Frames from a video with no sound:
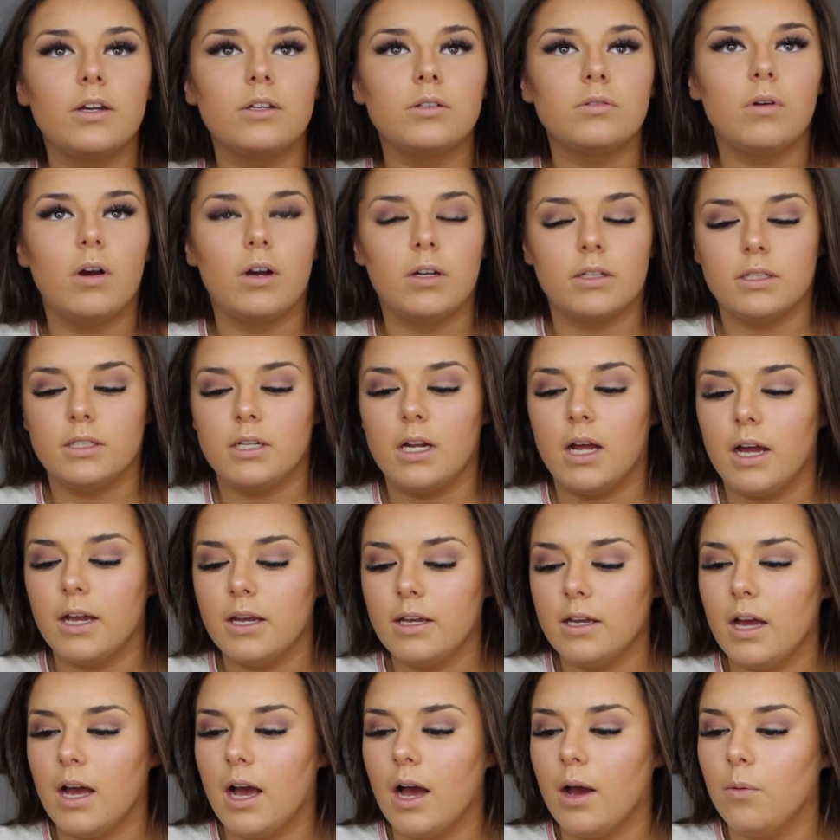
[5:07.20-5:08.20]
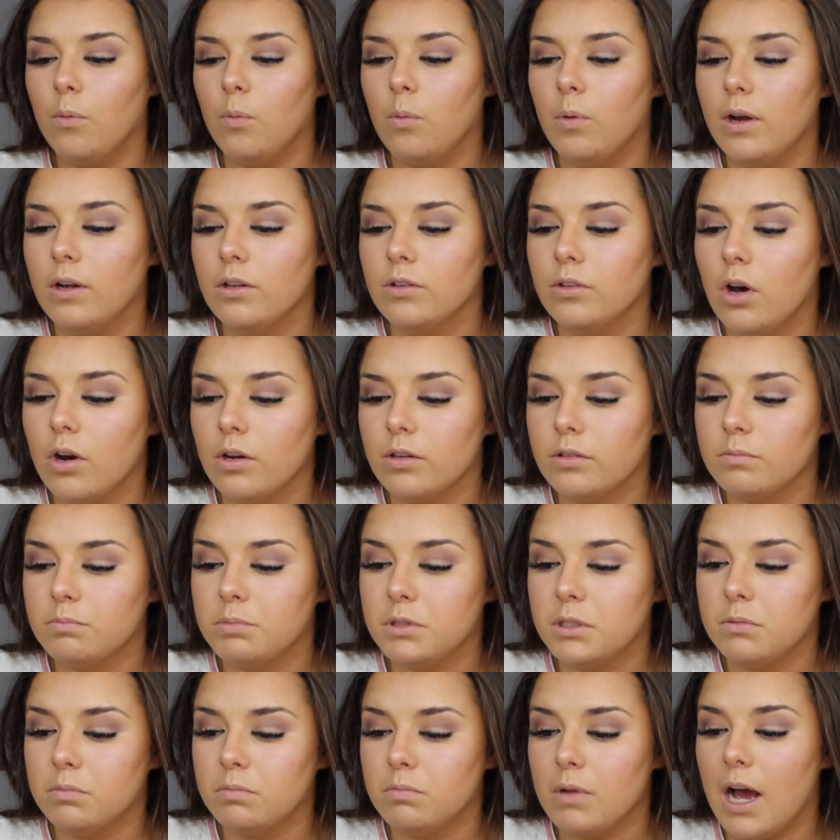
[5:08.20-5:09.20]
goes wrong tonight, I will not
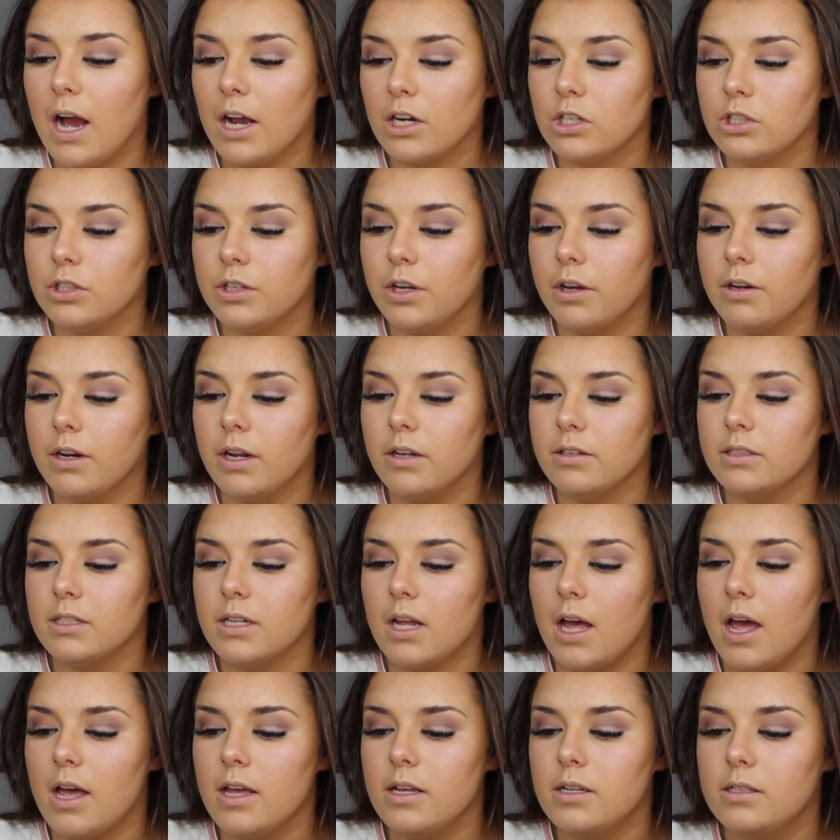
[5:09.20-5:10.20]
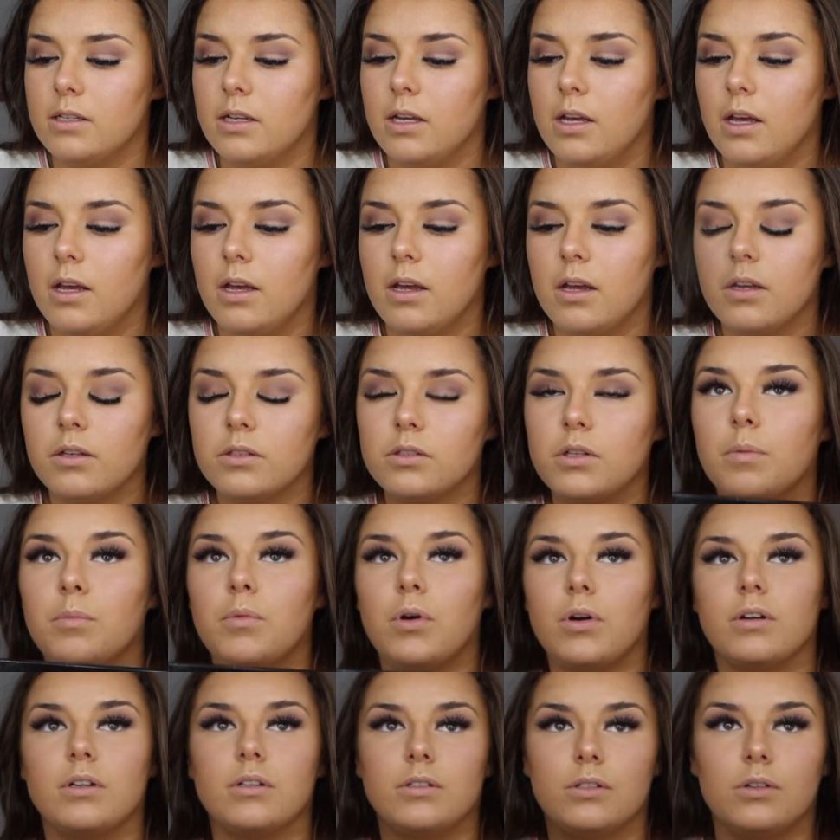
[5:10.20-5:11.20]
actually go downstairs. So I'm
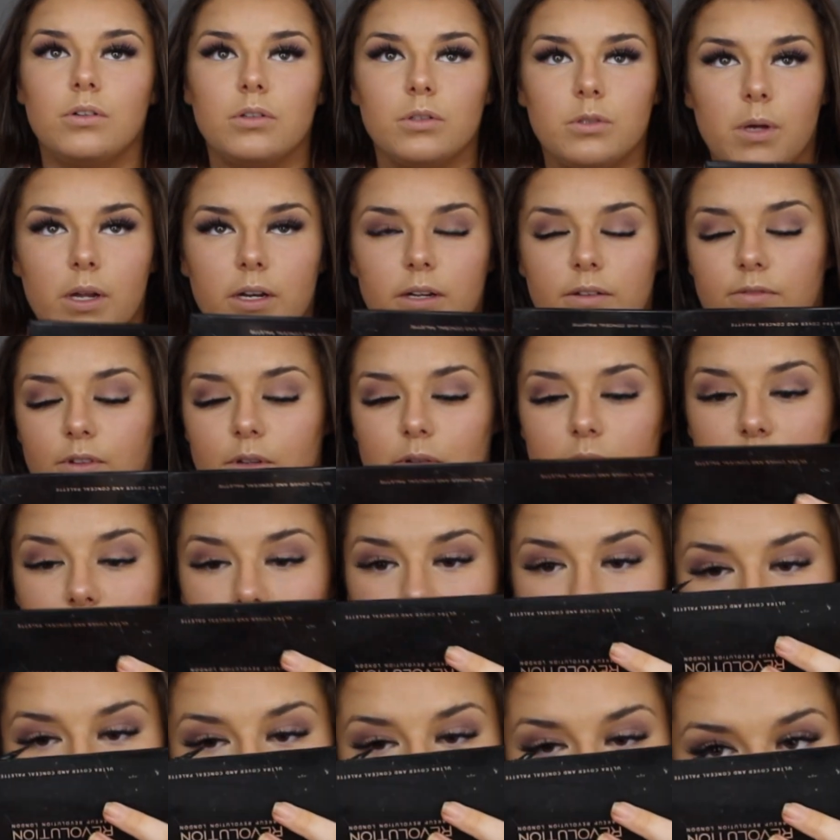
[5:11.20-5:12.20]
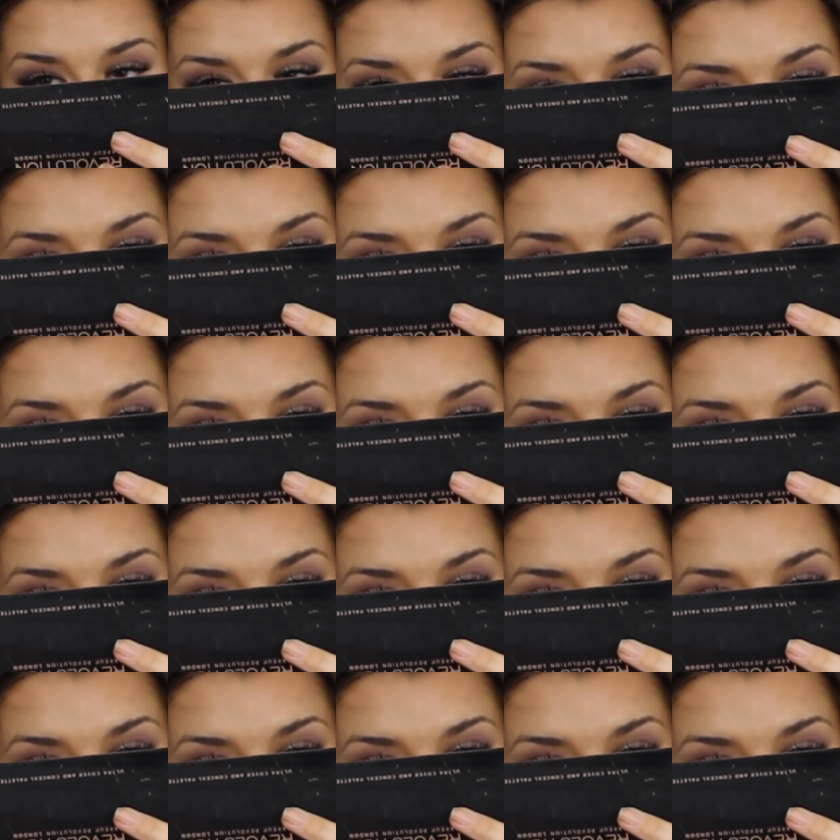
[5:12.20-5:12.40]
not going to talk to any of you until it's done.